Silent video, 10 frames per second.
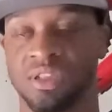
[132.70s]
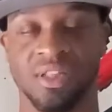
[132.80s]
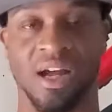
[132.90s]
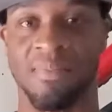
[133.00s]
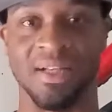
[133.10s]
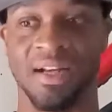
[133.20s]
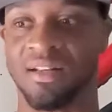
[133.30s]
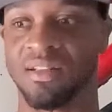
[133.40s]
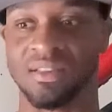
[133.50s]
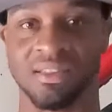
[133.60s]
I
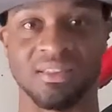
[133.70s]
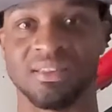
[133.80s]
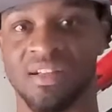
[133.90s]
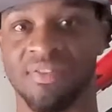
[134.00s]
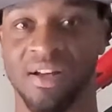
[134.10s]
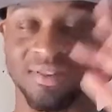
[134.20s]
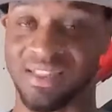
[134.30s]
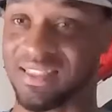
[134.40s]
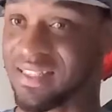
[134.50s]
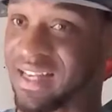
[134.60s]
looked at the stuff and I was
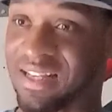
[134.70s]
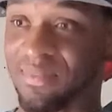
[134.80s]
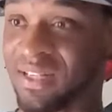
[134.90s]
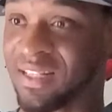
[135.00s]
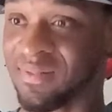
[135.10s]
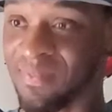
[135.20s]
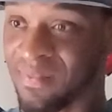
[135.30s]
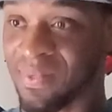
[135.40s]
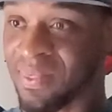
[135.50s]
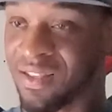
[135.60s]
like, dang, man,
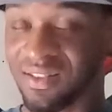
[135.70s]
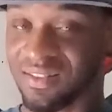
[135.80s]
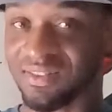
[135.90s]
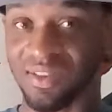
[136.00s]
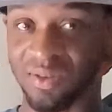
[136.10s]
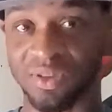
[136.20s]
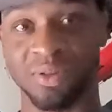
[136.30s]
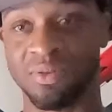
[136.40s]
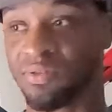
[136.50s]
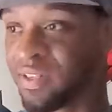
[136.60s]

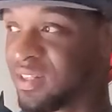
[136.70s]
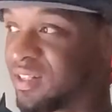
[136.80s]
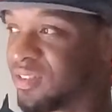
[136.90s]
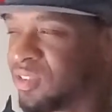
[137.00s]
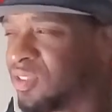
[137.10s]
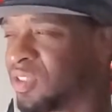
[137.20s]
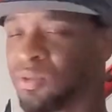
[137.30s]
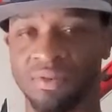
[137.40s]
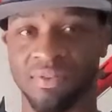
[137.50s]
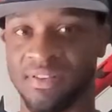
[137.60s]
$200,
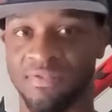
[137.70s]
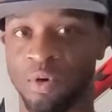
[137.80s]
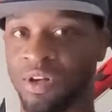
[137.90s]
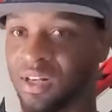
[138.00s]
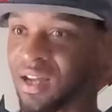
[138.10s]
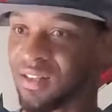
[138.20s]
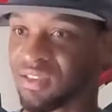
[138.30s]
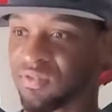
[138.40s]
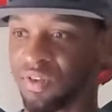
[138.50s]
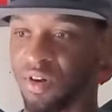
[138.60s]

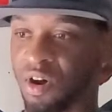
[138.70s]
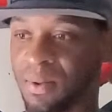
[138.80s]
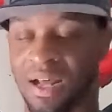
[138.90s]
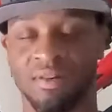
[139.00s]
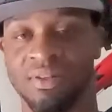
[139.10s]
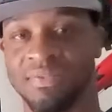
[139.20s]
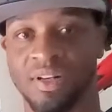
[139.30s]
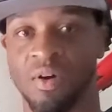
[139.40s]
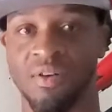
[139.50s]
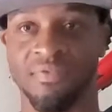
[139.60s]
$400 for a Garmin. I don't even
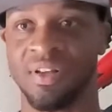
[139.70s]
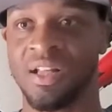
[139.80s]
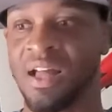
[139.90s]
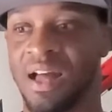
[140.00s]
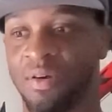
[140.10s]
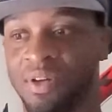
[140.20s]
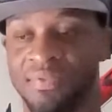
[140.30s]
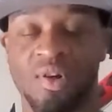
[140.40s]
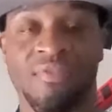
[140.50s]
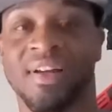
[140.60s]

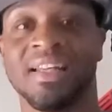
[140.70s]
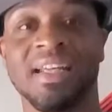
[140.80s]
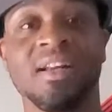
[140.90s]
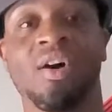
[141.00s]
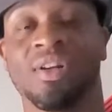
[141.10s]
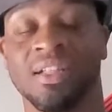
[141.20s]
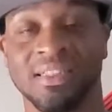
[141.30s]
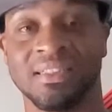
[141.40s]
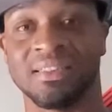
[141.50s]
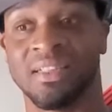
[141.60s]
know if I need all of
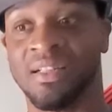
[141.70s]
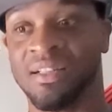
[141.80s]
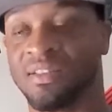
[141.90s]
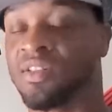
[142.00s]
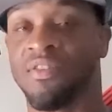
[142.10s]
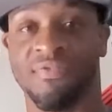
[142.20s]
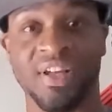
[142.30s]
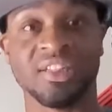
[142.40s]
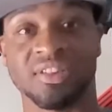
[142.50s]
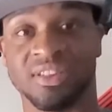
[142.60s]
these
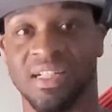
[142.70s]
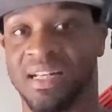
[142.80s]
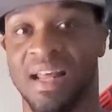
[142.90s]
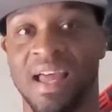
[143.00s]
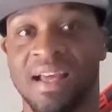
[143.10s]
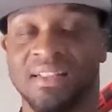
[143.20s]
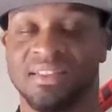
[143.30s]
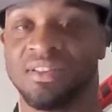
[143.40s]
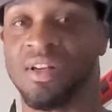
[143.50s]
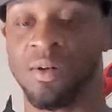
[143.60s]
features that it
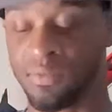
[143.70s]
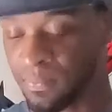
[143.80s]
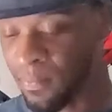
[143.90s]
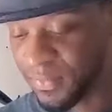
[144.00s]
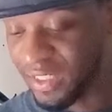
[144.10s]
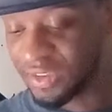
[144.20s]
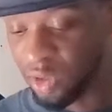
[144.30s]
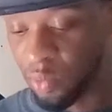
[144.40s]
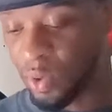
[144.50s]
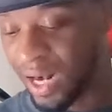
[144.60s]
has. And
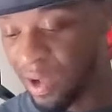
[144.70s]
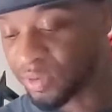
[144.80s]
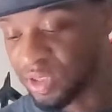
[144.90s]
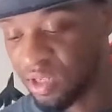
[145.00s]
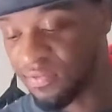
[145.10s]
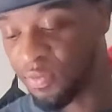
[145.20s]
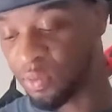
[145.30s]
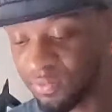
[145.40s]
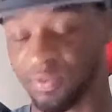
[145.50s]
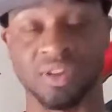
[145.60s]
so what I was looking
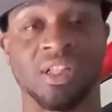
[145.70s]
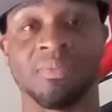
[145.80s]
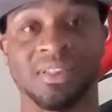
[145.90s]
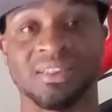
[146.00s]
for was something